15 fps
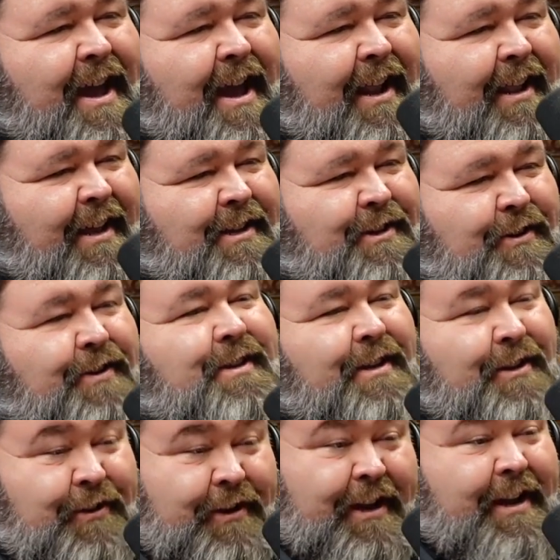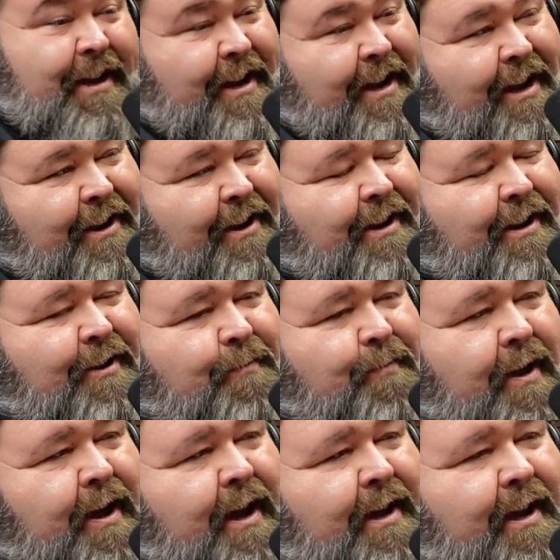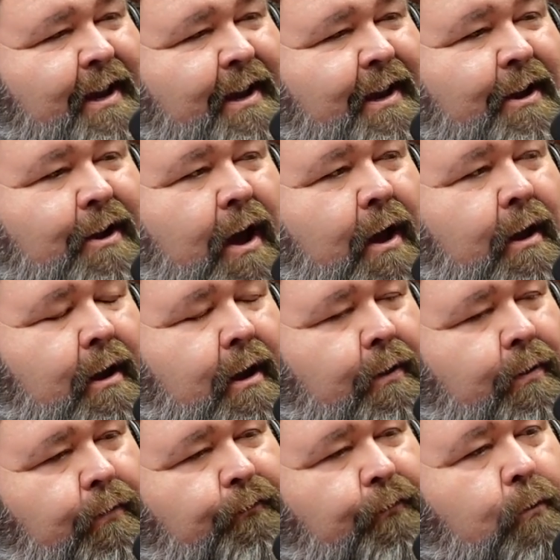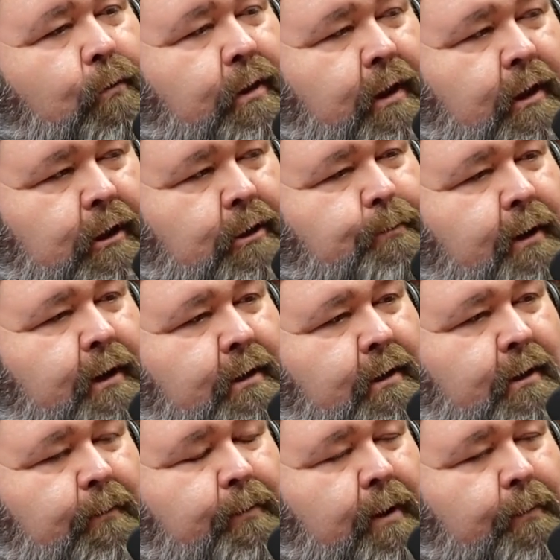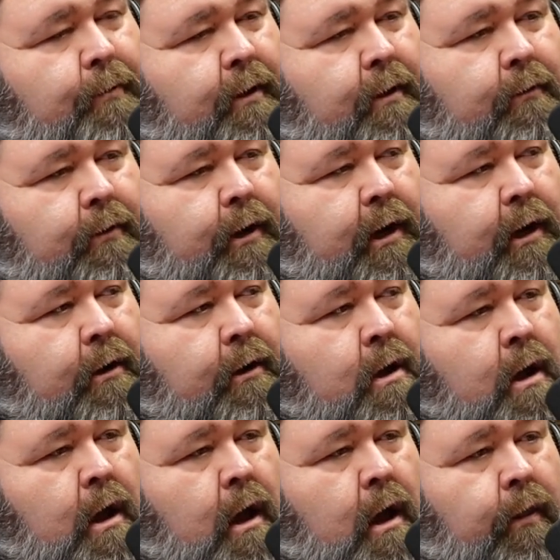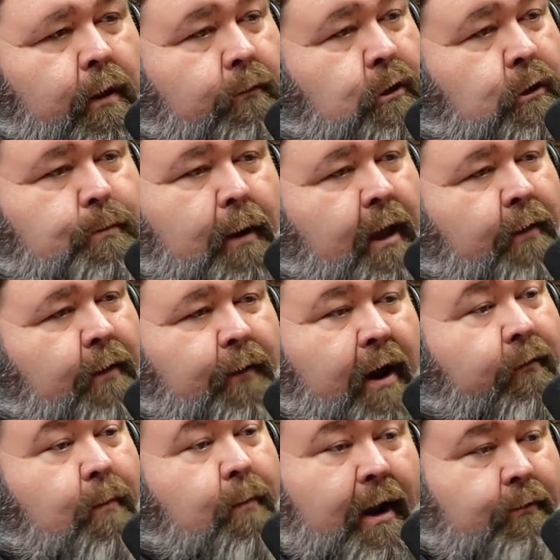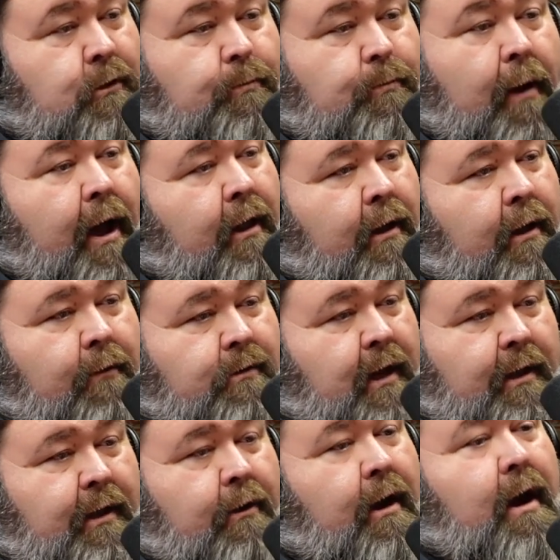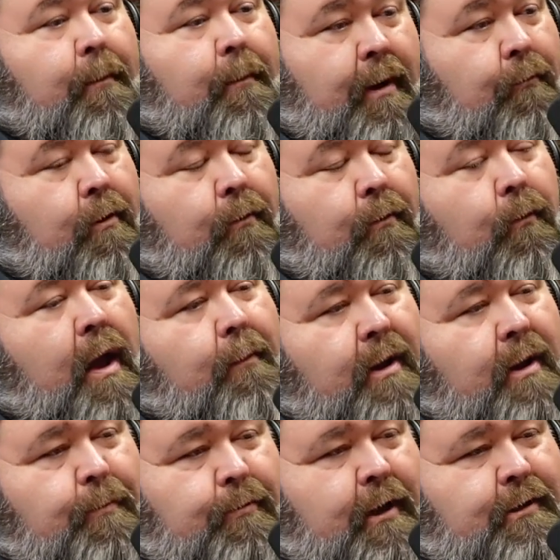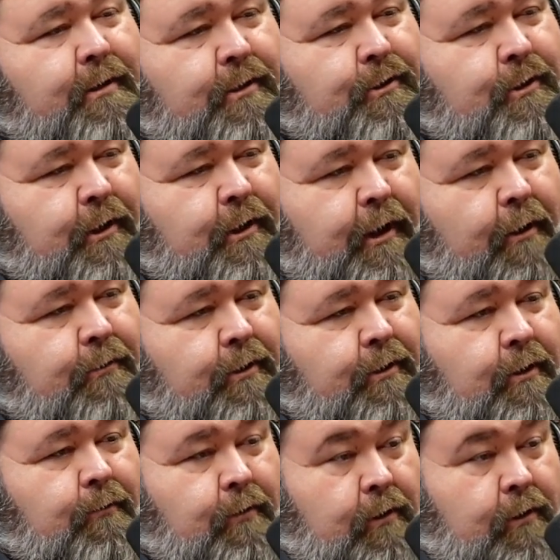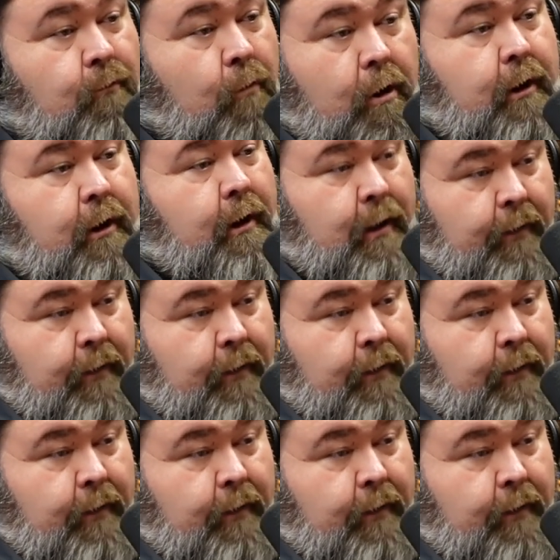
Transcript: And lets you see. You did, yeah. You didn't hold back. And, for one thing, you speak to the people that were there. They were smiling. Everybody was smiling. It was like, I mean, how many places do you go to where they're working? Like